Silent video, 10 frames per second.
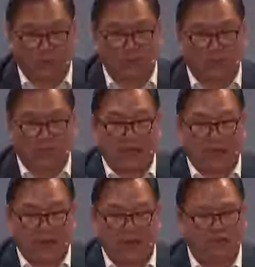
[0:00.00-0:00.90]
box so that
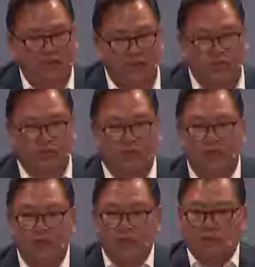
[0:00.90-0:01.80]
I can actually use
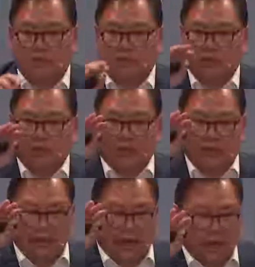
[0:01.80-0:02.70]
it. So
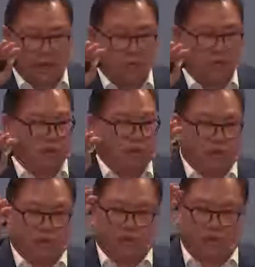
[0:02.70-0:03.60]
in other words,
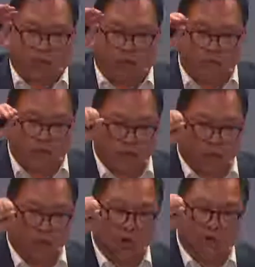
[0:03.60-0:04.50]
the
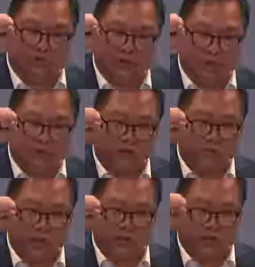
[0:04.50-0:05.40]
control of the
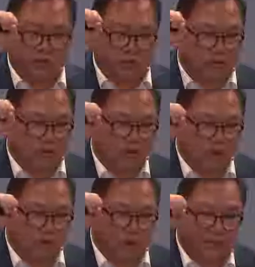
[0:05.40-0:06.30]
information,
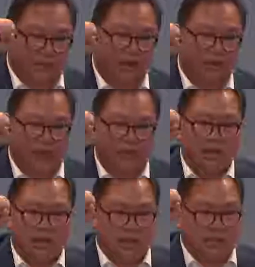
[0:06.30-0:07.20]
control of the content
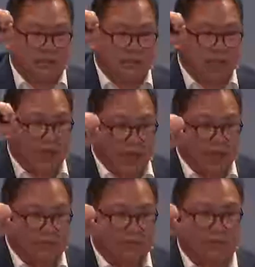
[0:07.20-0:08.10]
is in the
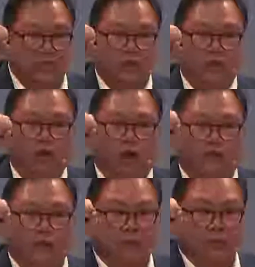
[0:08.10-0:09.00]
hands
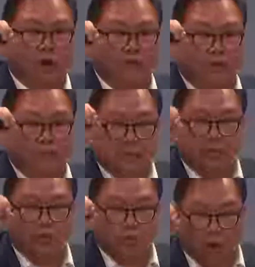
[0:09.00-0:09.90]
of the
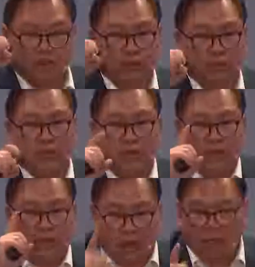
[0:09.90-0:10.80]
people to watch it.
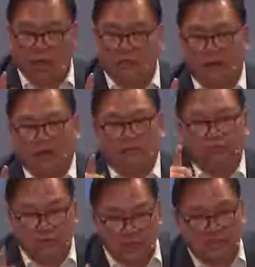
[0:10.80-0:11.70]
However,
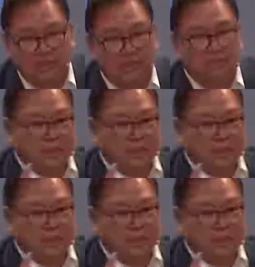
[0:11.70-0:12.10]
recently